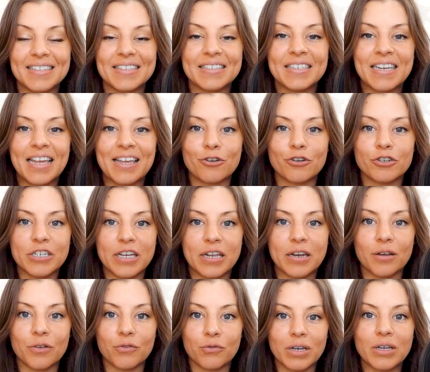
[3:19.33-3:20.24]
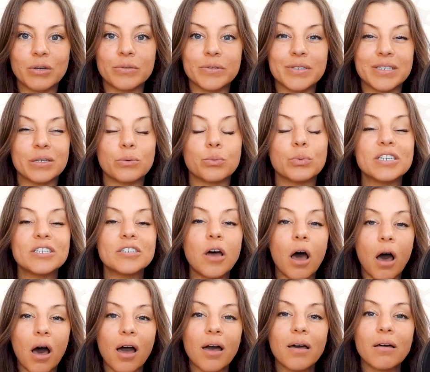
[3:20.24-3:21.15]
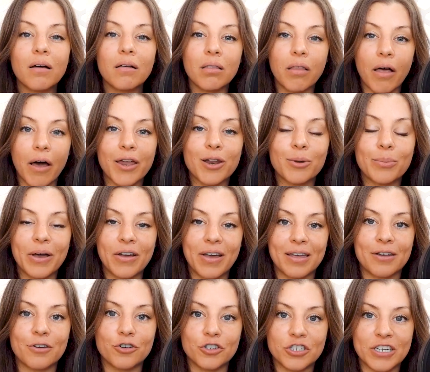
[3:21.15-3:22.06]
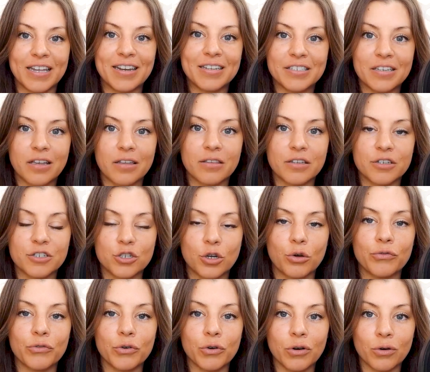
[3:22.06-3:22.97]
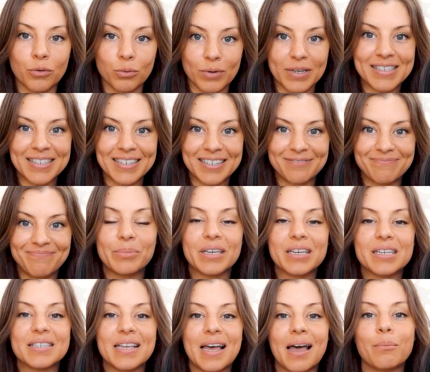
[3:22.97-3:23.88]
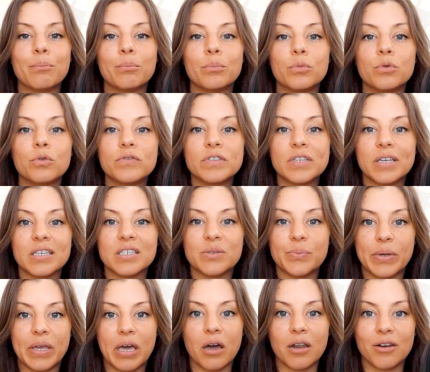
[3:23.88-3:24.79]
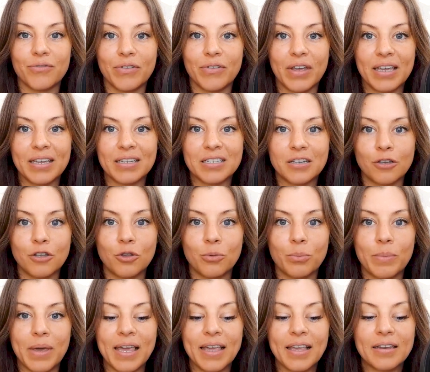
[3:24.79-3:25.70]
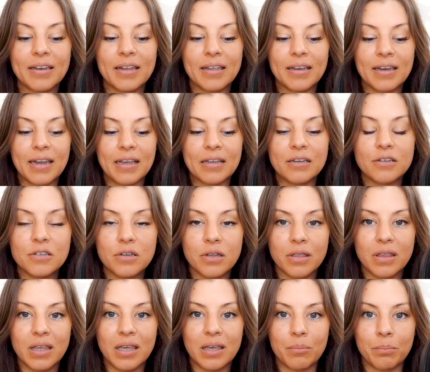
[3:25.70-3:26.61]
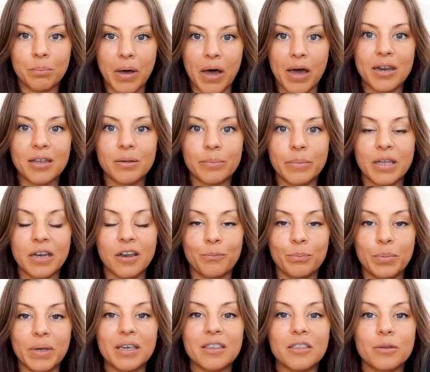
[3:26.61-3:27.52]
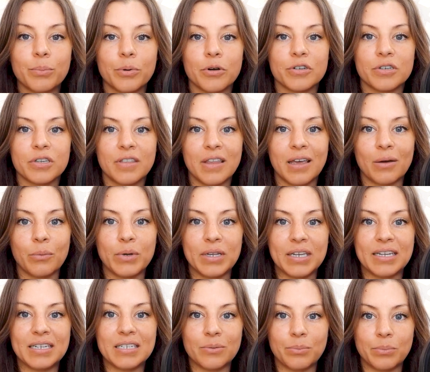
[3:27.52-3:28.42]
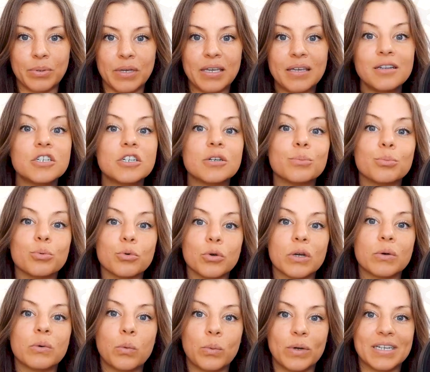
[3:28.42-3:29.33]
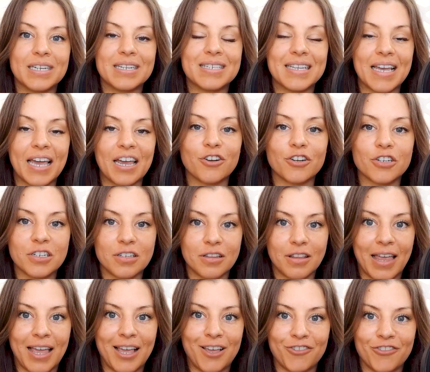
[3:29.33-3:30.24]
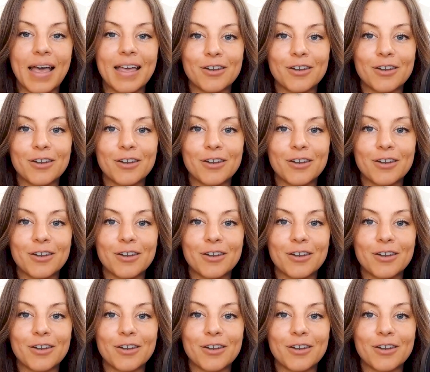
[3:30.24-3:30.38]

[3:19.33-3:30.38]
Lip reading: is an energetic frequency. We talk a lot about energetics on the show for a reason, because that moves us beyond fake it till you make it and into the embodiment of being the person that we need to be to bring what we desire to life.